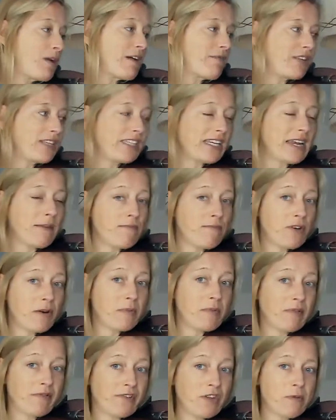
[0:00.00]
have the same
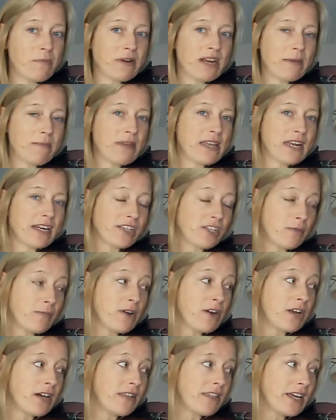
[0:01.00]
problem, if you play pianissimo
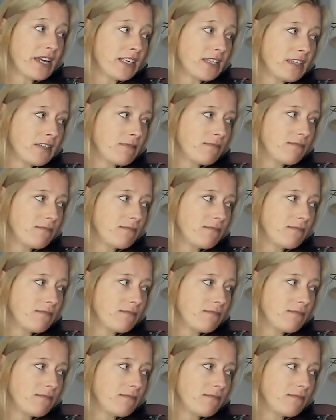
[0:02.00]
like this,